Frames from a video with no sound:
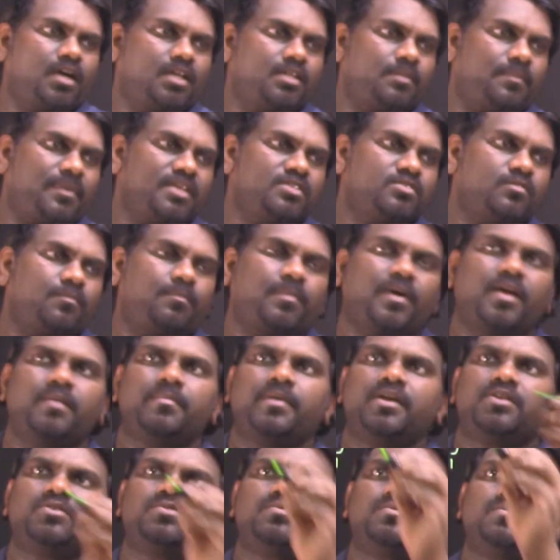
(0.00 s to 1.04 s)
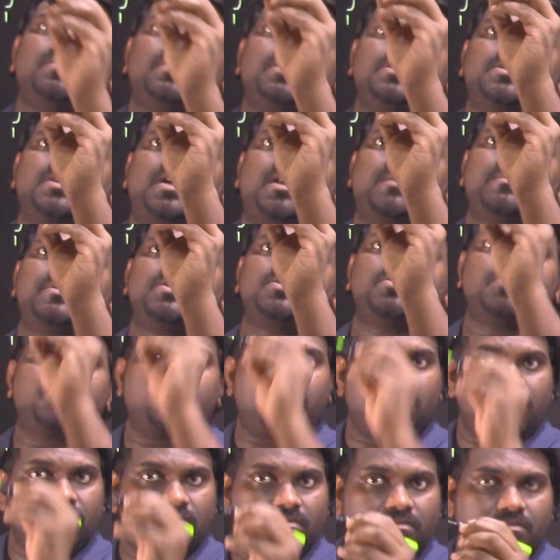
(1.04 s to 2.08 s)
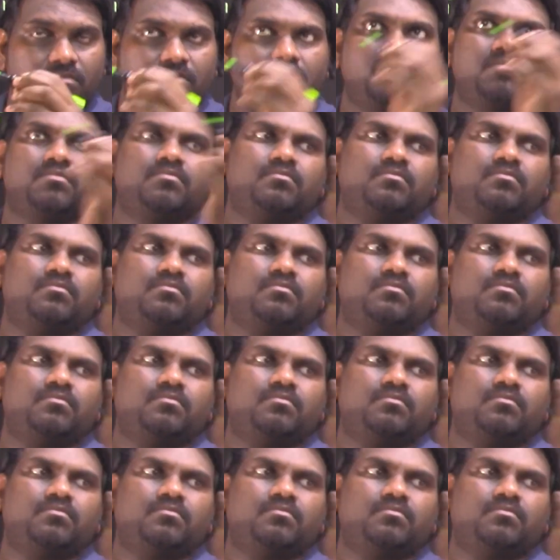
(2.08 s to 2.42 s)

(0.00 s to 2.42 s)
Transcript: At the place of pi by 2, it's going to be 0.